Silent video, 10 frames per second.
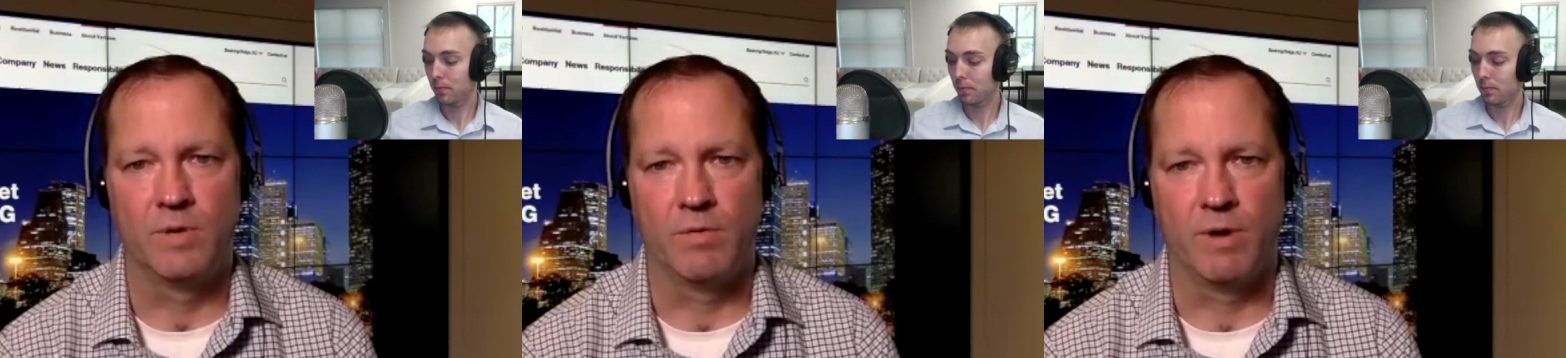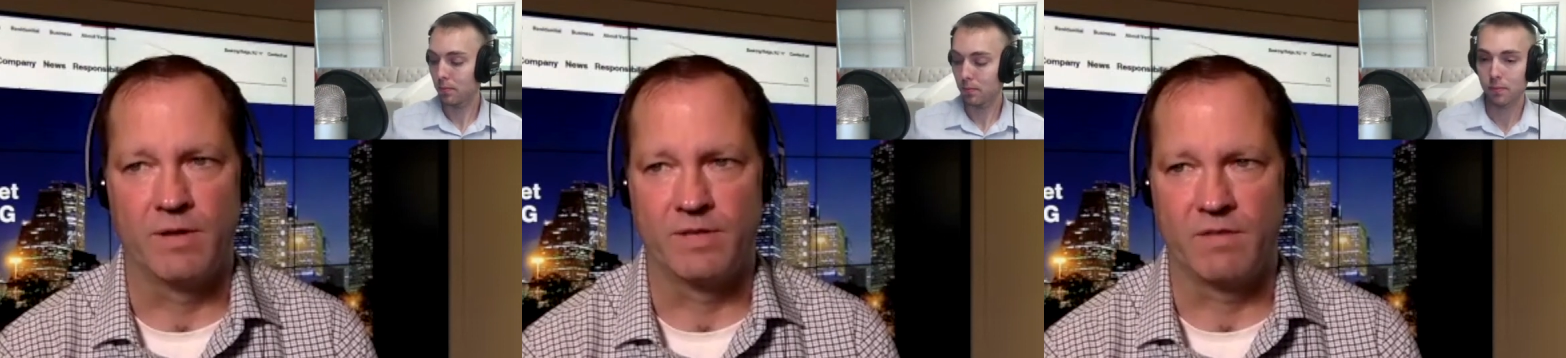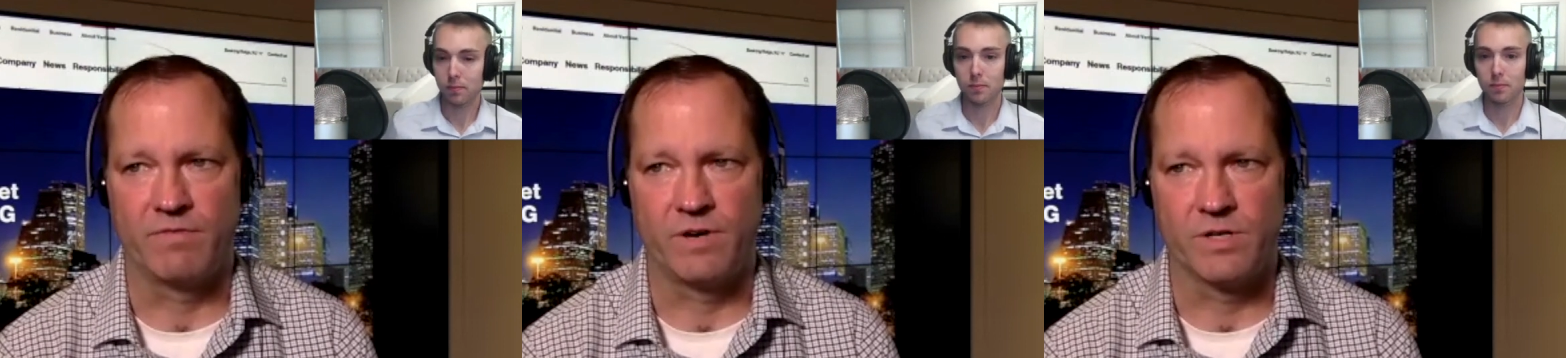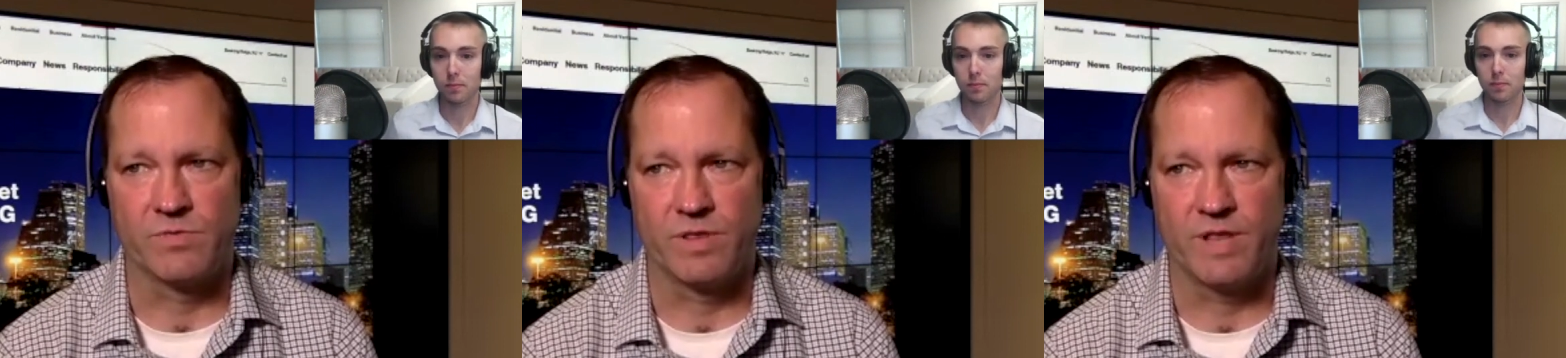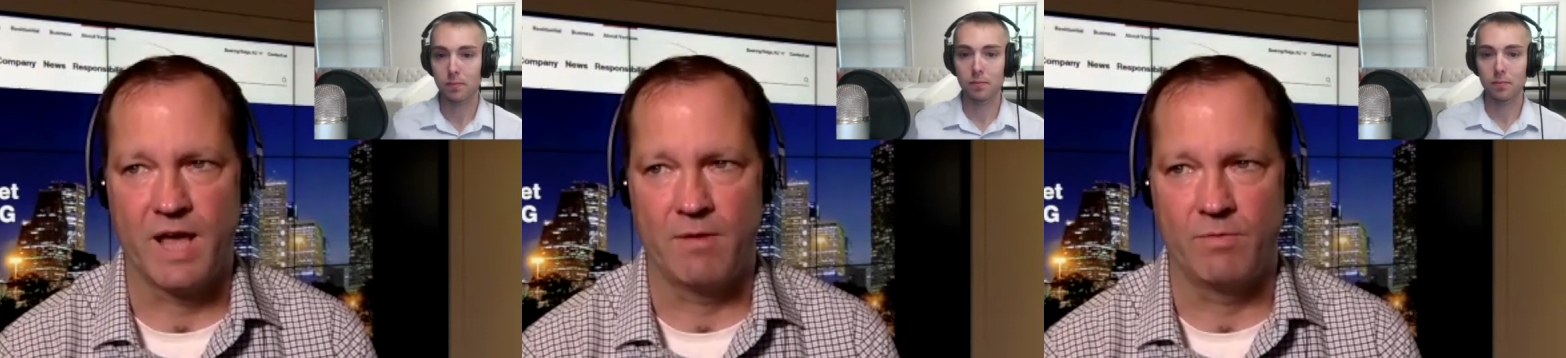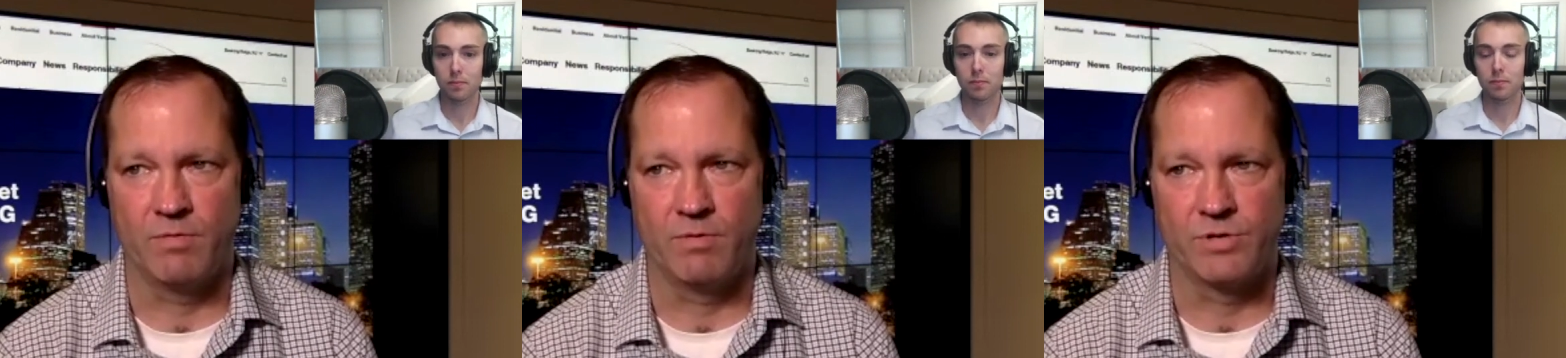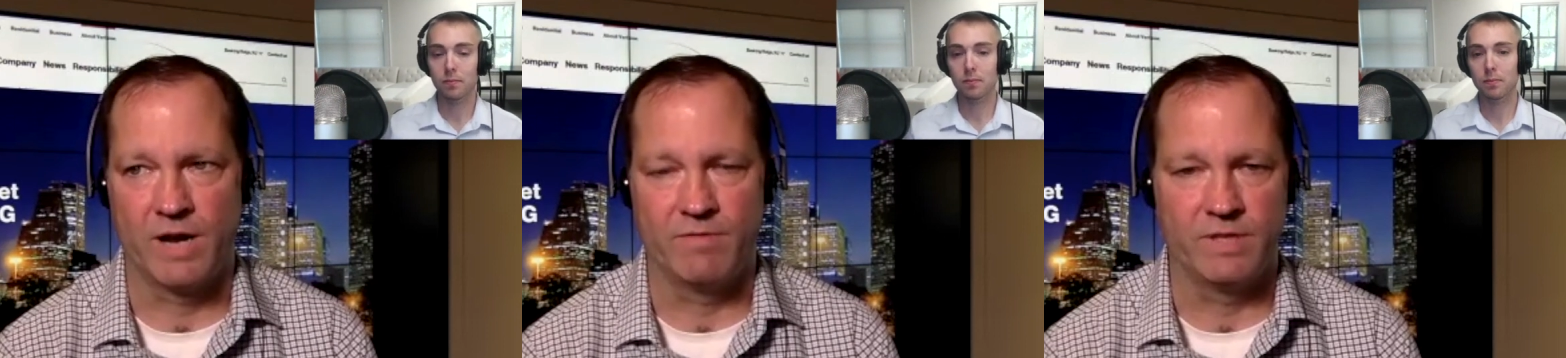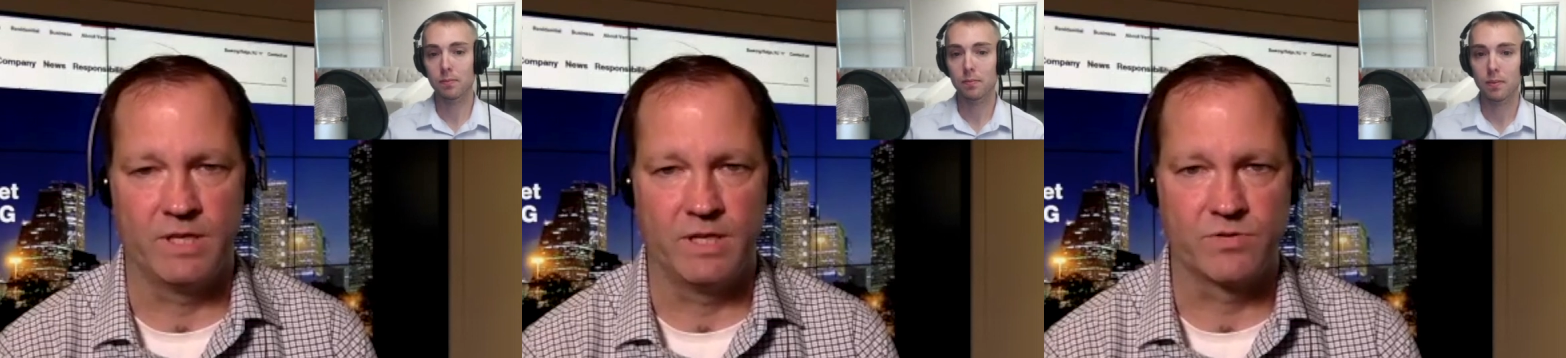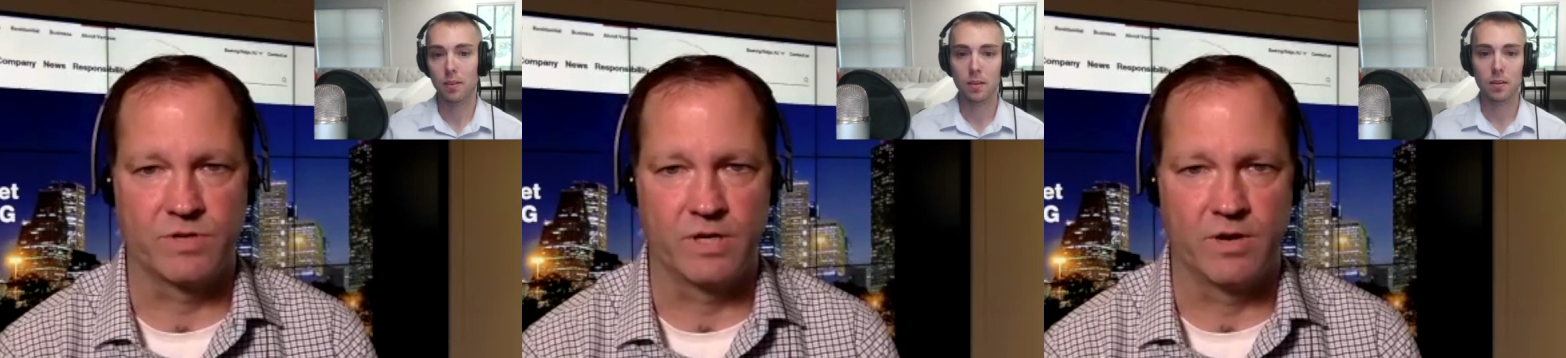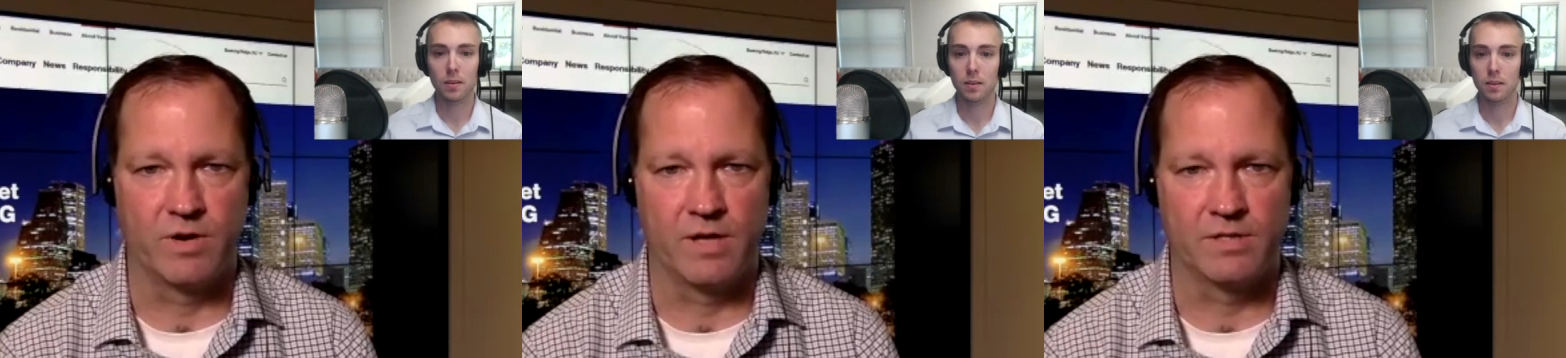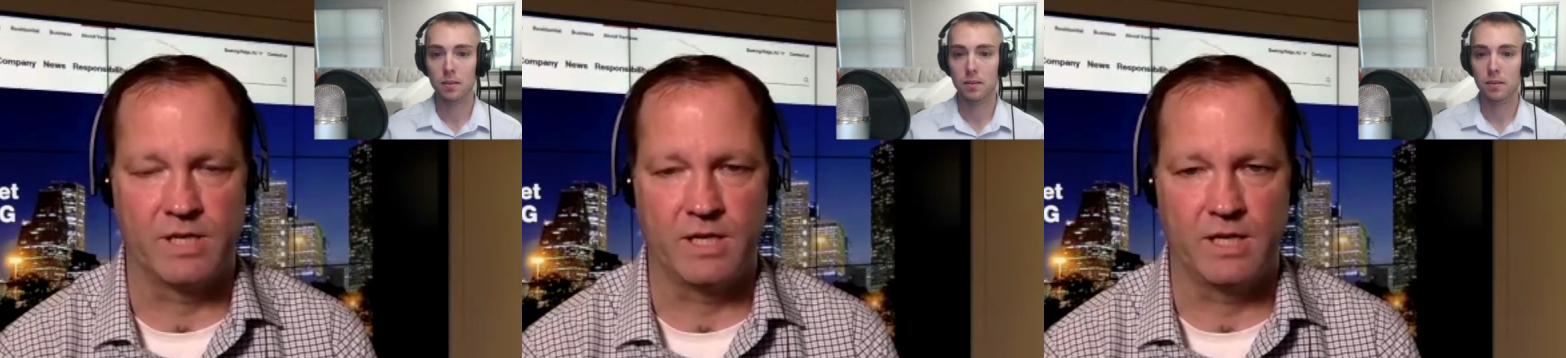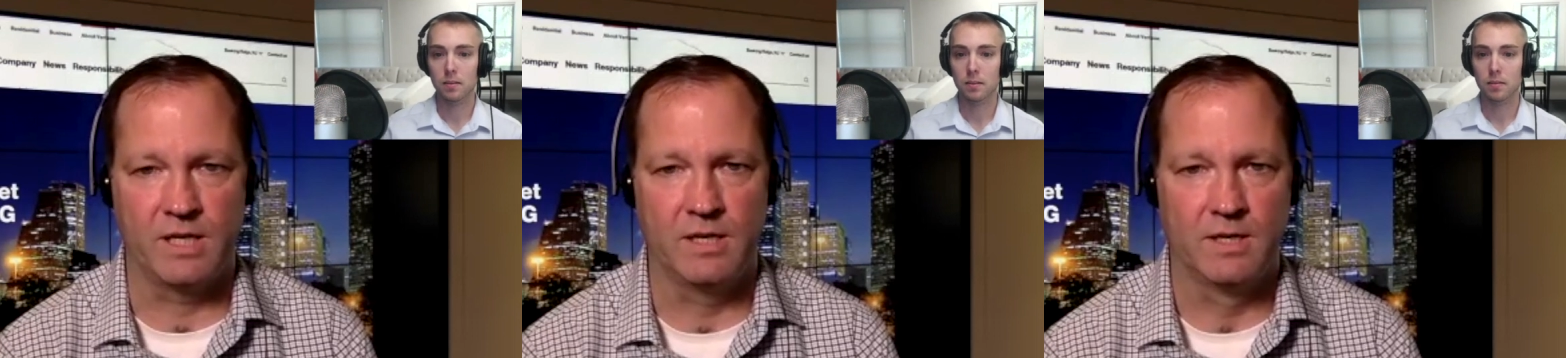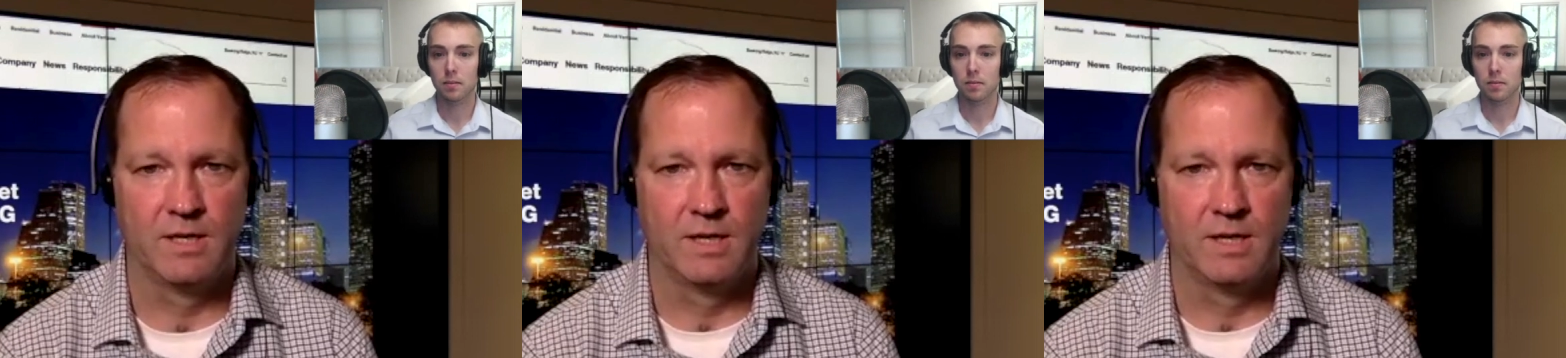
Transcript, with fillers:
Speaker 1: We were out there first with that. We were driving the industry to go to L T E,